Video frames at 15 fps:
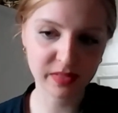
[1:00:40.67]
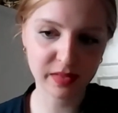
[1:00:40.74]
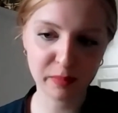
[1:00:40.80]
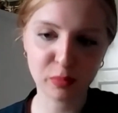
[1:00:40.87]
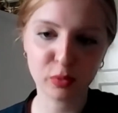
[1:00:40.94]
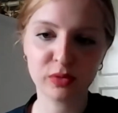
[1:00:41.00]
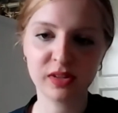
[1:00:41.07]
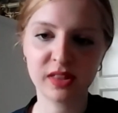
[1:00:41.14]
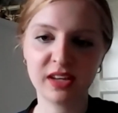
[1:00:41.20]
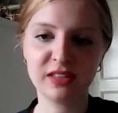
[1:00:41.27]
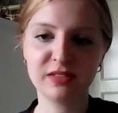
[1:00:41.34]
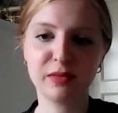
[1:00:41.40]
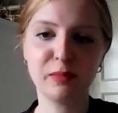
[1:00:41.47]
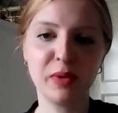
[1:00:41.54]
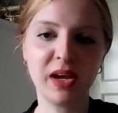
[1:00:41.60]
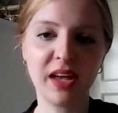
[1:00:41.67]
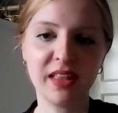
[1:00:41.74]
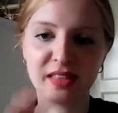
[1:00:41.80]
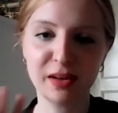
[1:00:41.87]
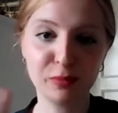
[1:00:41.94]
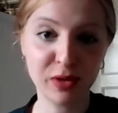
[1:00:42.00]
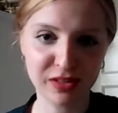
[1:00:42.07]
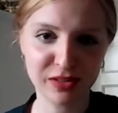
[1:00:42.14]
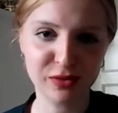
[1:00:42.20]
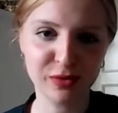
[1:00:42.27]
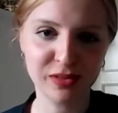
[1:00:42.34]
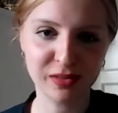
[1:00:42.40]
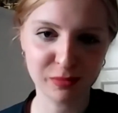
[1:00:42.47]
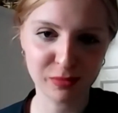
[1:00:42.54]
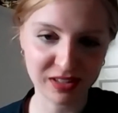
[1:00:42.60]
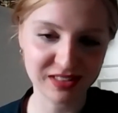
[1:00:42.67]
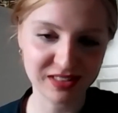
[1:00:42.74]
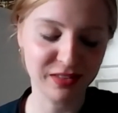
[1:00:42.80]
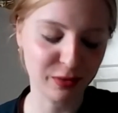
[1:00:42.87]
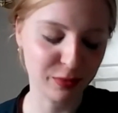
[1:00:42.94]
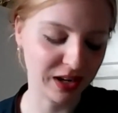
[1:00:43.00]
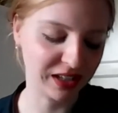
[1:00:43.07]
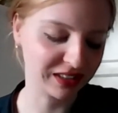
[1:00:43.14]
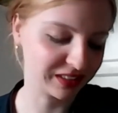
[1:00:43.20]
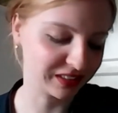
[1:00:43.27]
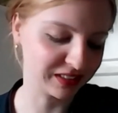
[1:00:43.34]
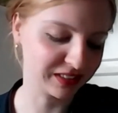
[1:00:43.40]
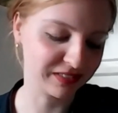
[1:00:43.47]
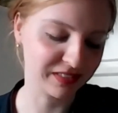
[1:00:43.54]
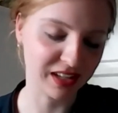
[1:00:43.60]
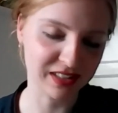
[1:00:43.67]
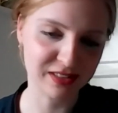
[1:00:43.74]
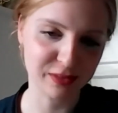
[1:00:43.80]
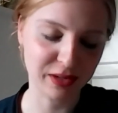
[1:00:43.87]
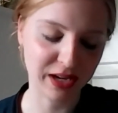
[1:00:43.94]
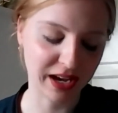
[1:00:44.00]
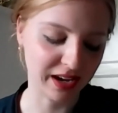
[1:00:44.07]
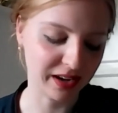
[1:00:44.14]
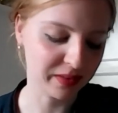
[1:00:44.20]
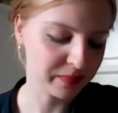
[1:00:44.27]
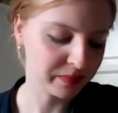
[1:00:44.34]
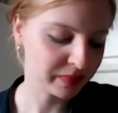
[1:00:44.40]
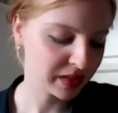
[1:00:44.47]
important things from me, and then we can do the rest of the questions if that's okay.